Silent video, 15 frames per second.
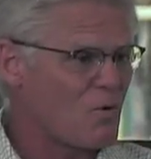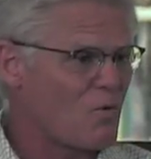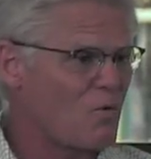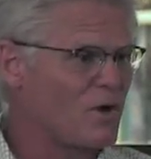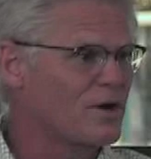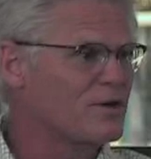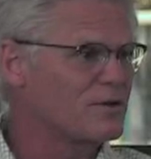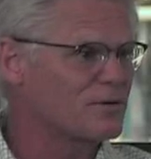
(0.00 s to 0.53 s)

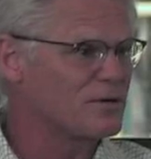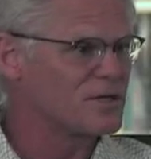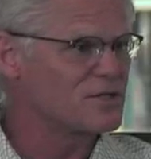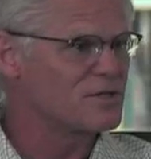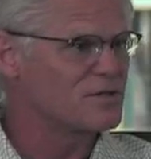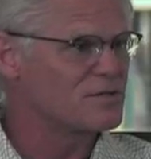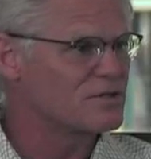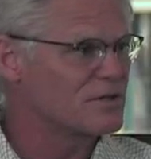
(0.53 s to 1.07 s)
one of the
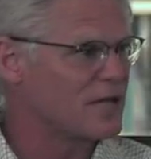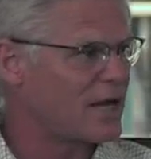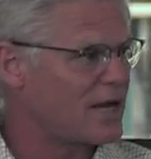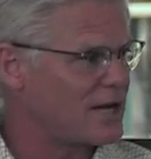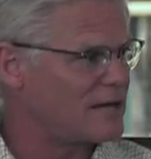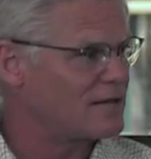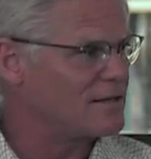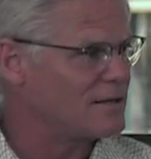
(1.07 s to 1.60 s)
reasons
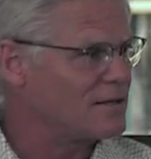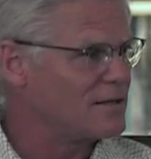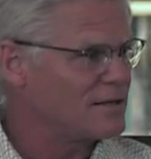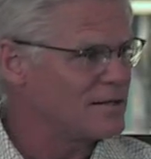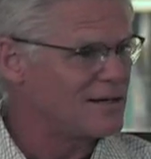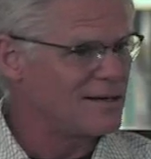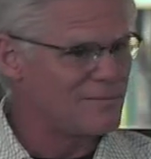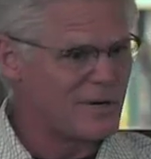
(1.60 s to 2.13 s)
that
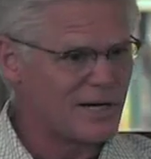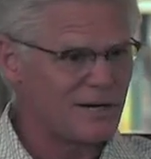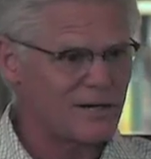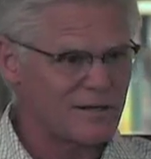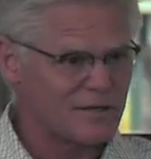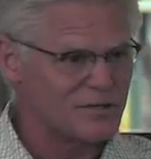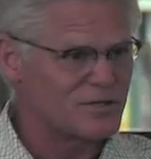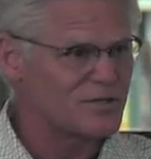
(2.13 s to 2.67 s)

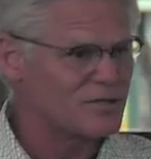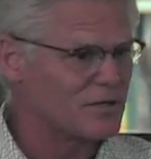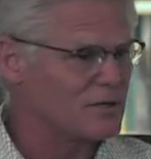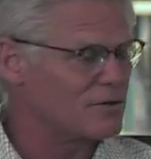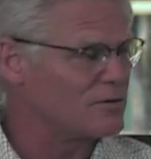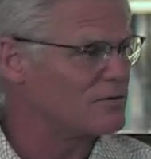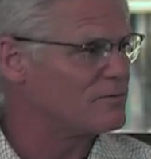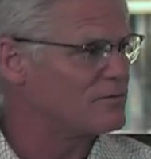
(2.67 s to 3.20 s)
America is
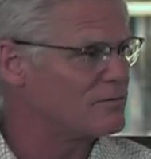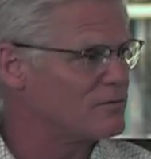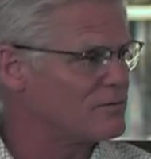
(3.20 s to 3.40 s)
so